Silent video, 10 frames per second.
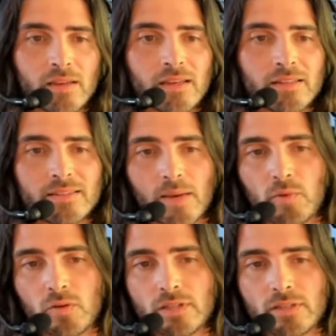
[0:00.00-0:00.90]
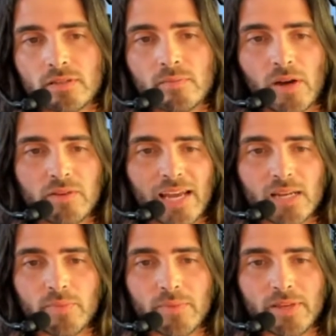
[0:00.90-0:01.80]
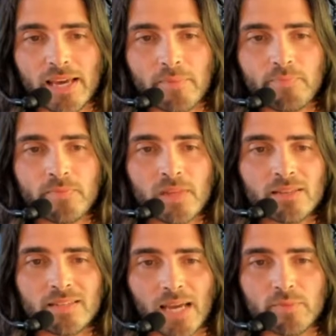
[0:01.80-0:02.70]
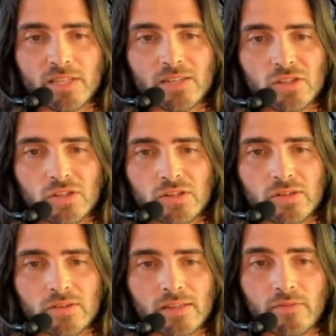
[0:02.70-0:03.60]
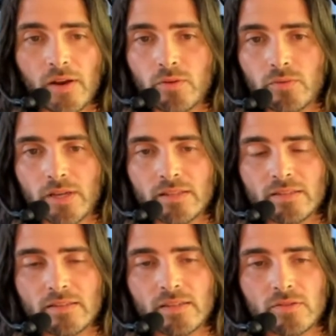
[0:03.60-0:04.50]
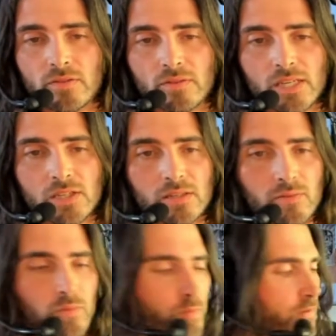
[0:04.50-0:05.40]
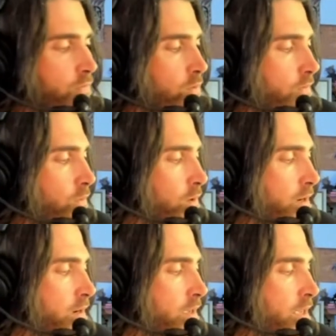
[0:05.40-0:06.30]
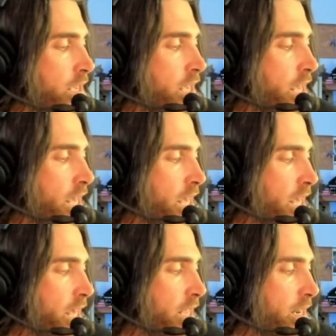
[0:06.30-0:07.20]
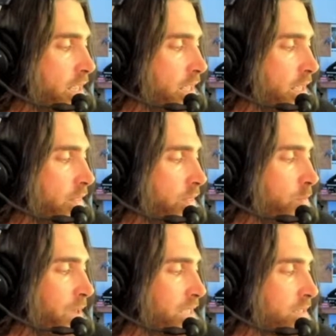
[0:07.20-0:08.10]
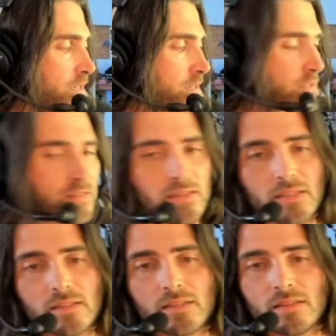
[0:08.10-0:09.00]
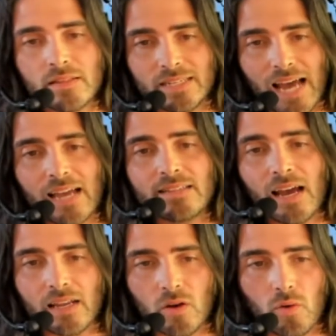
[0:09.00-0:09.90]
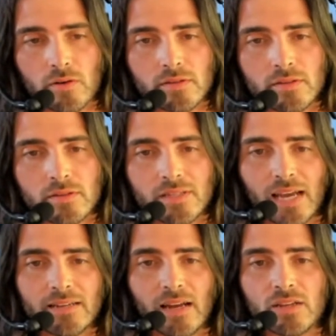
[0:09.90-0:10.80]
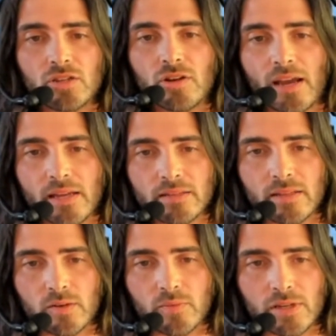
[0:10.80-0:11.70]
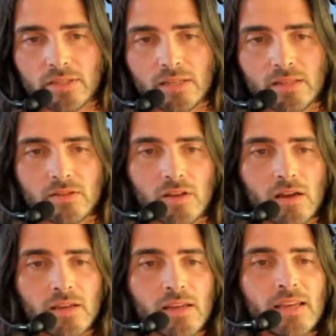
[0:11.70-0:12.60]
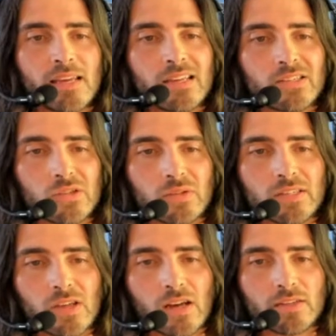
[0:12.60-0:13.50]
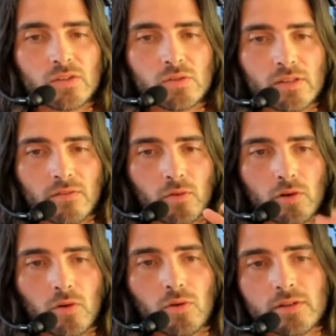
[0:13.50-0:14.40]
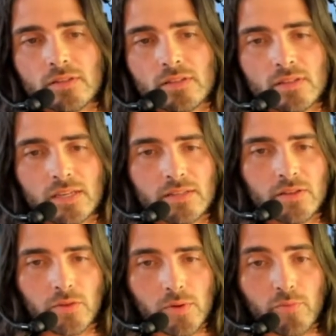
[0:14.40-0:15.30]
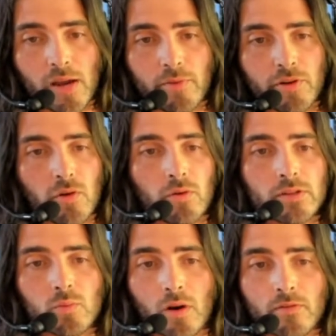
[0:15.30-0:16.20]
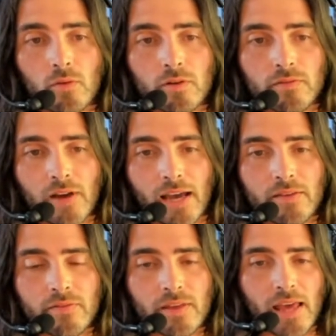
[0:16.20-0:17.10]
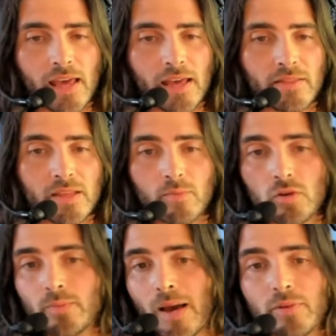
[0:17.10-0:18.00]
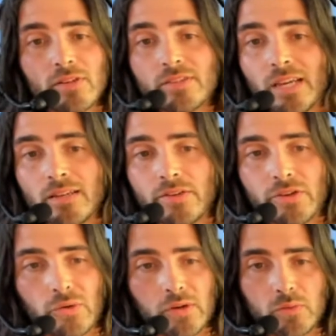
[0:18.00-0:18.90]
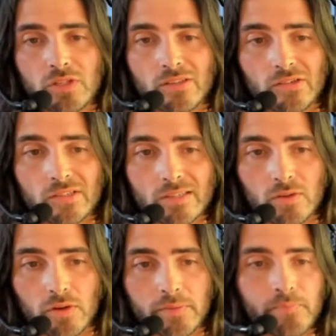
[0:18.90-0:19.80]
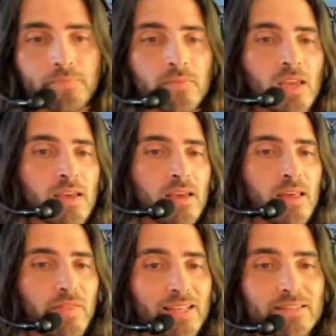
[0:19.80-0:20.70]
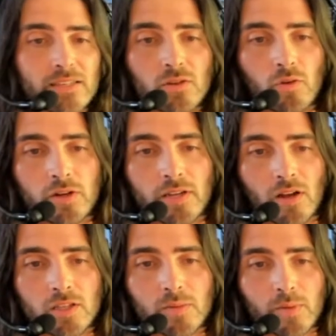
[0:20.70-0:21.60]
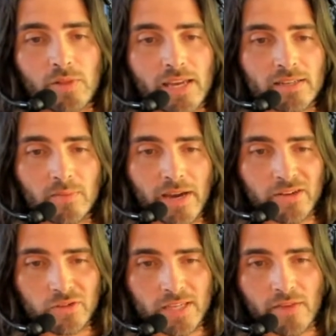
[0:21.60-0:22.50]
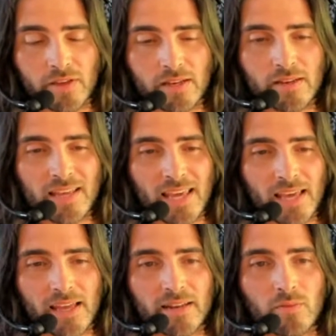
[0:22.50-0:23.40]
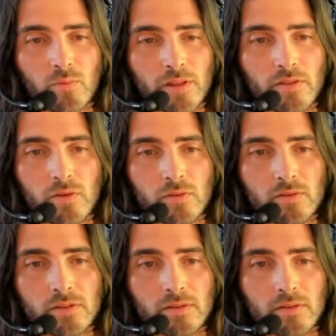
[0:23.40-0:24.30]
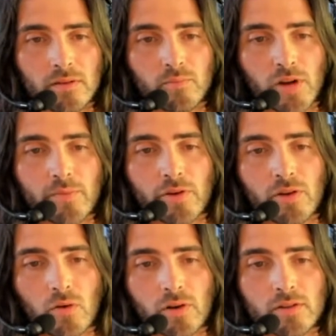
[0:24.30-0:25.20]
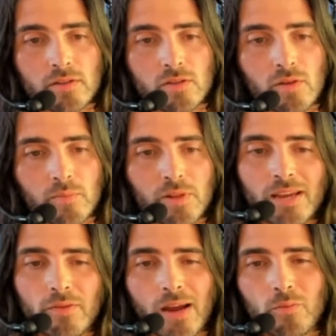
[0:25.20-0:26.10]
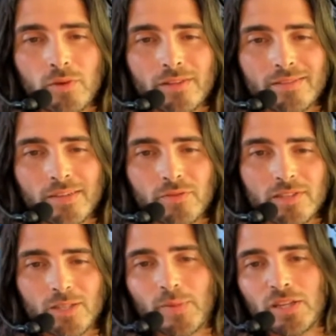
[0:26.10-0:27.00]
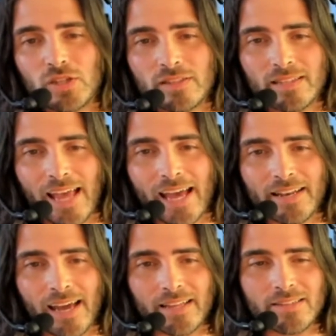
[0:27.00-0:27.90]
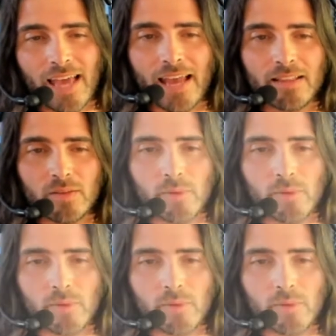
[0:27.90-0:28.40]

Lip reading: The tempo is about 90 BPM. Time signature, if I were to write this in standard notation, would be 4/4. And the basics is the diatonic chords, the diatonic triads that are present in the song. So this song is using 4 chords. It's the 3 primary chords, 1, 4, and 5, and the most popular secondary chord, which is our 6th chord. That 6th chord can also be played as a minor 7, and with those primary chords, you can play around with different suspensions and add 9s to add a little bit